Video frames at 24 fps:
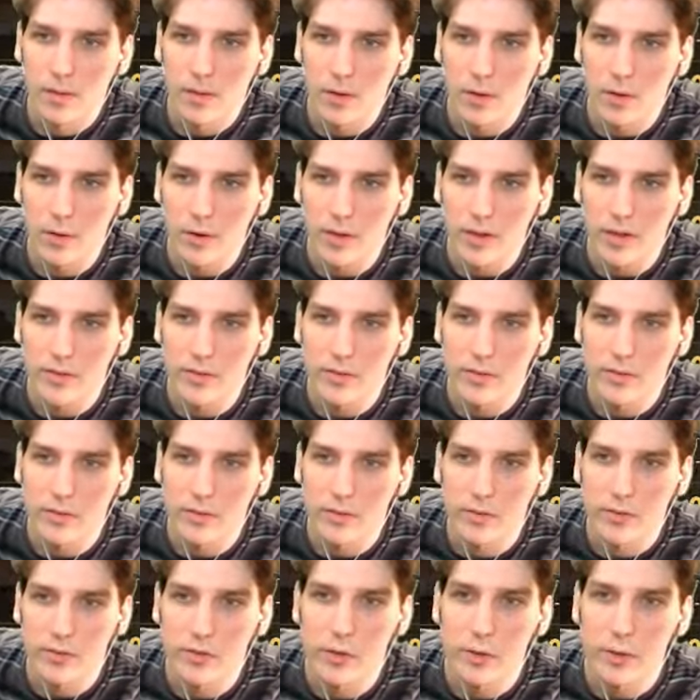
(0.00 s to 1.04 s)
Oh, nice.
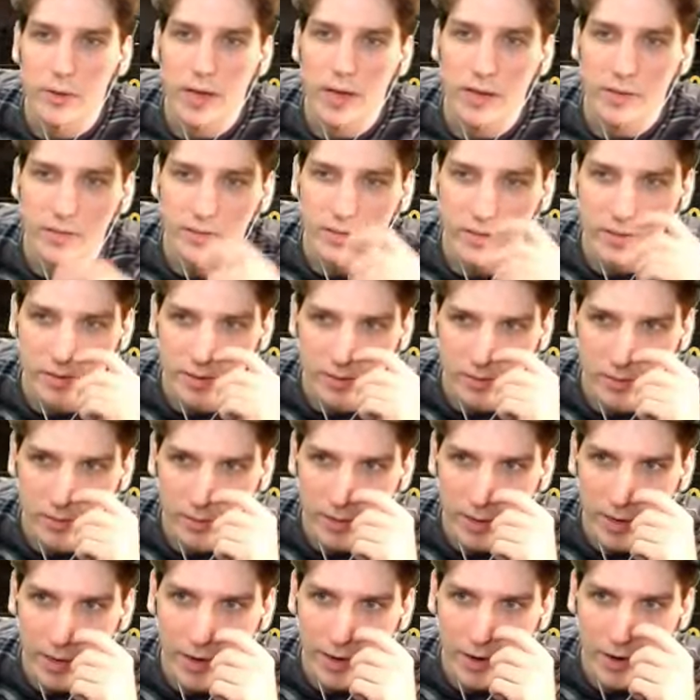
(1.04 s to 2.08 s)
There's two guys at
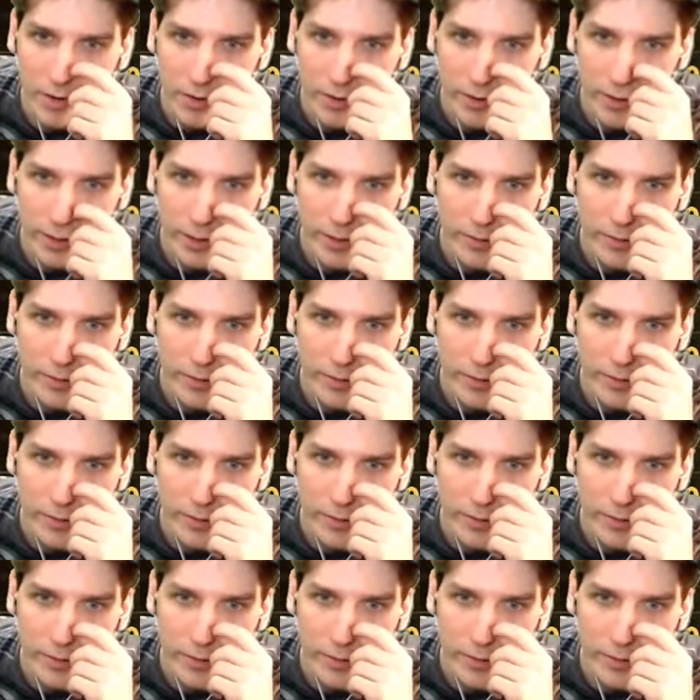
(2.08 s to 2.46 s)
uh, Ari.